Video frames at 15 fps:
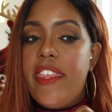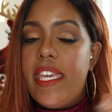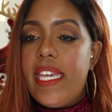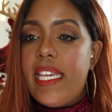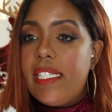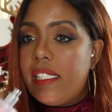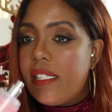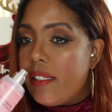
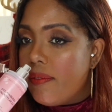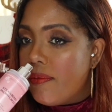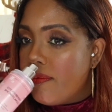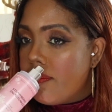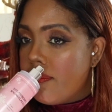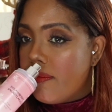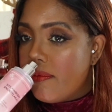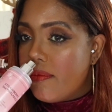This
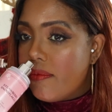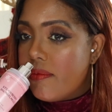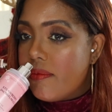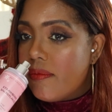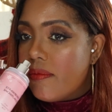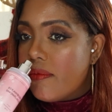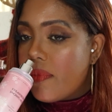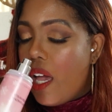
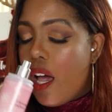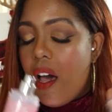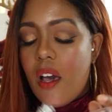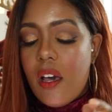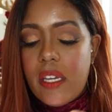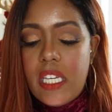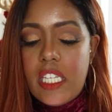Oh,